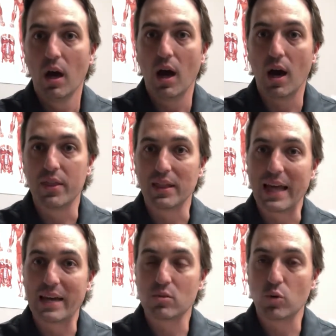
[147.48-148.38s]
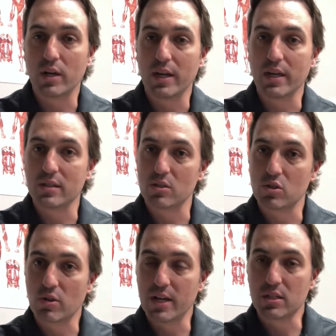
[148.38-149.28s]
The last one is a
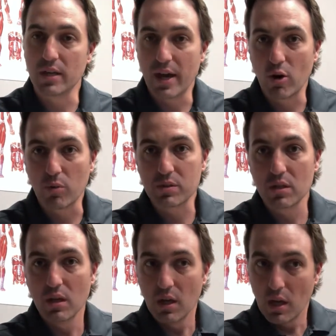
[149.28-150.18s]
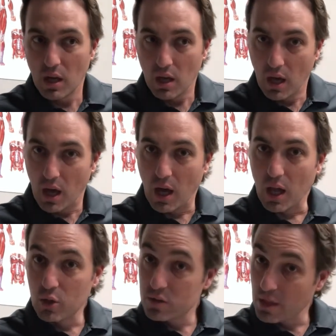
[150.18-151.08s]
stretch that helps
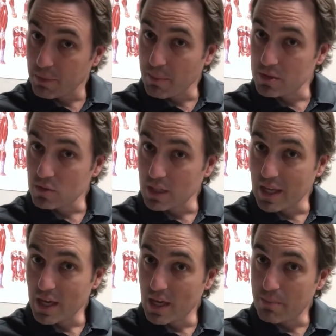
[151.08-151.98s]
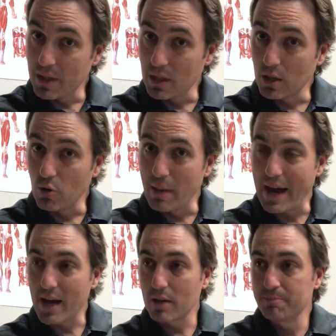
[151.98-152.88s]
loosen up the muscles in the hip and the low
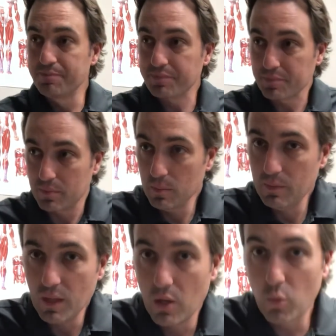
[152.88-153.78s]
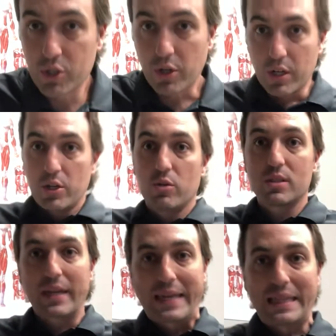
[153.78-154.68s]
back. And what you're going to do is,
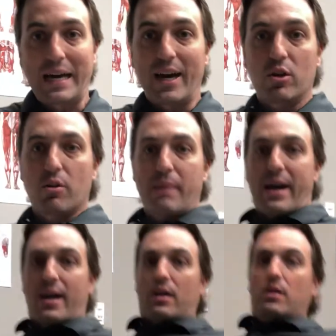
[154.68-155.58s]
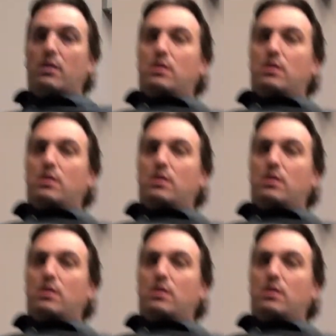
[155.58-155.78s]
again, lie on your back.